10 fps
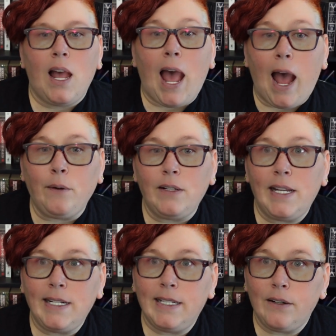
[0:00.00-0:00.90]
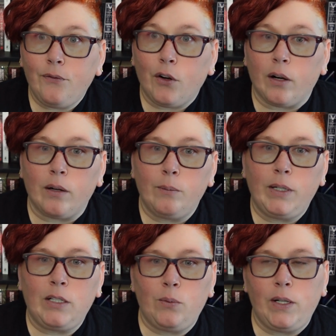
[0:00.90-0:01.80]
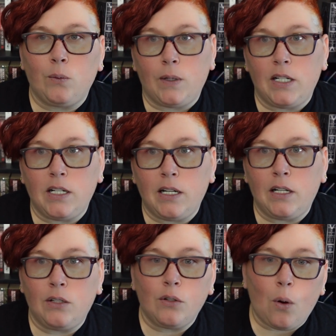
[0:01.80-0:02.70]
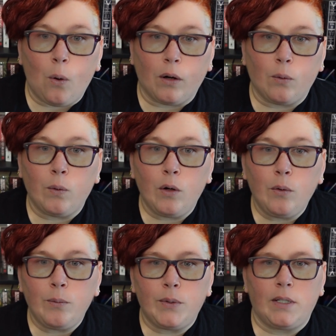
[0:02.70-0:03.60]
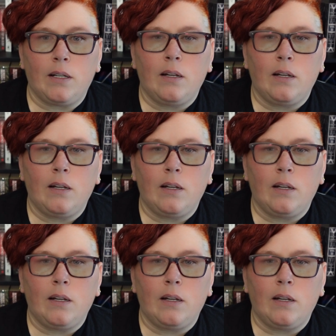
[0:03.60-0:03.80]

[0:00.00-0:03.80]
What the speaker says: How do they differ between regions or groups?